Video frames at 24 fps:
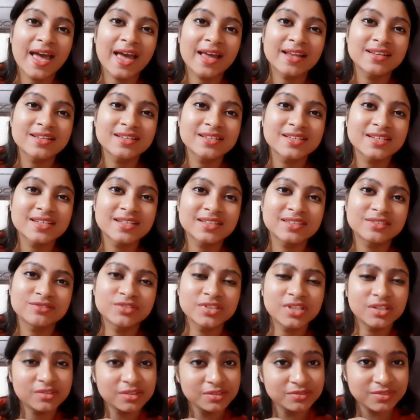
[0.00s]
and uh,
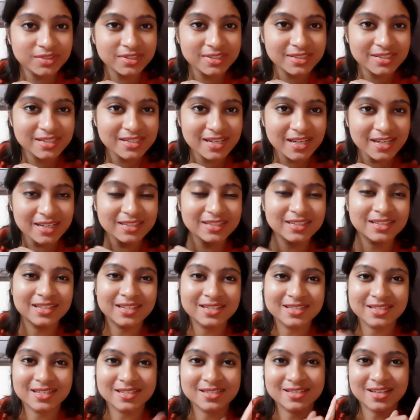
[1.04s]
without any further delay
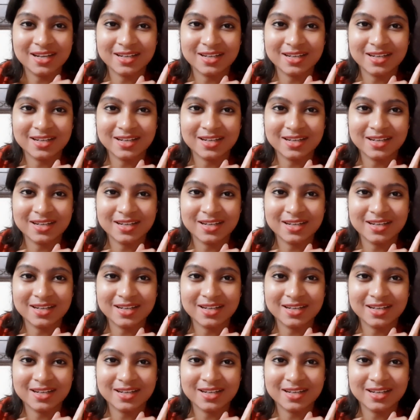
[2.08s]
let's get